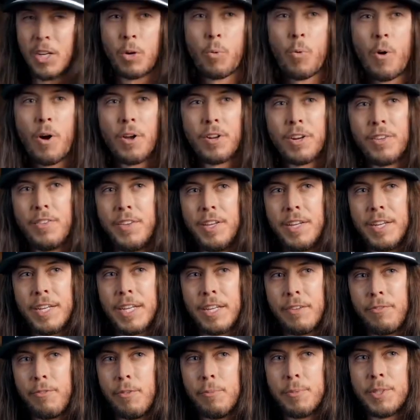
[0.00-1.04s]
quality that you
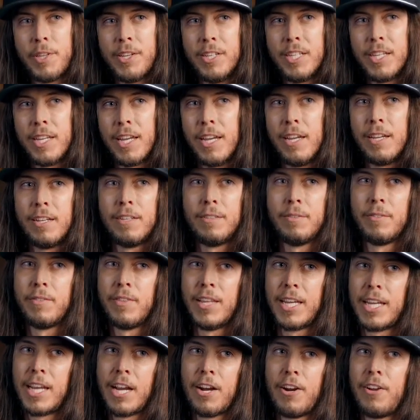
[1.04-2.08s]
get from CK,
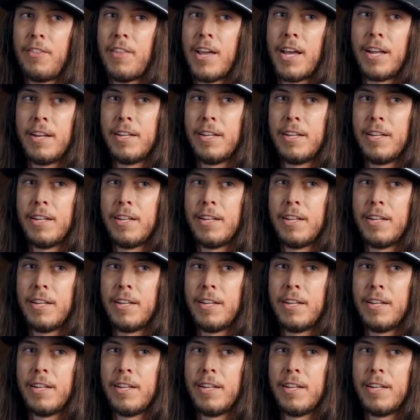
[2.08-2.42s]
they carry that